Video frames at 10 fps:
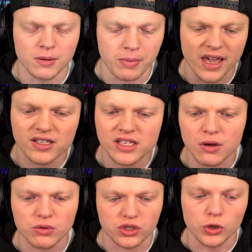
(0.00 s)
base hit
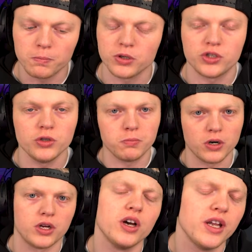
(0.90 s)
was super, super
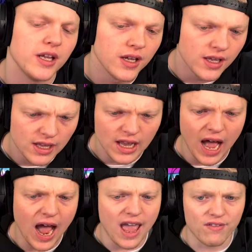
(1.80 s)
good.
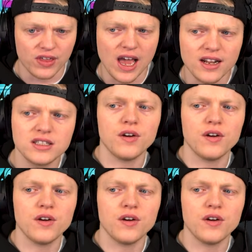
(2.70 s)
I have yet to